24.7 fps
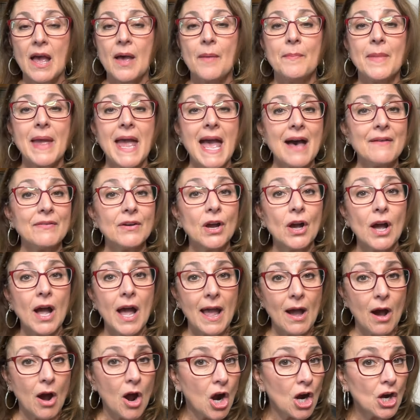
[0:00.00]
may have a
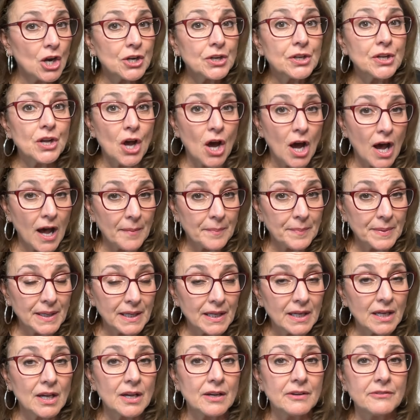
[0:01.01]
hard
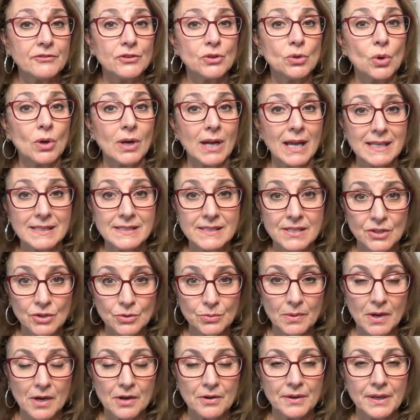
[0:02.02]
copy of your
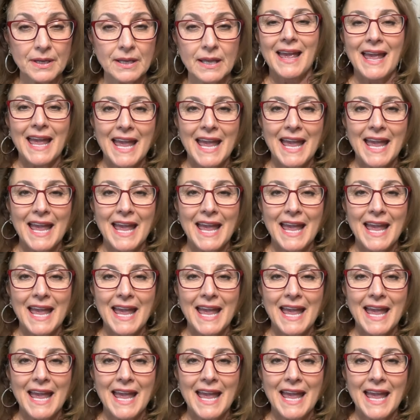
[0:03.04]
itinerary,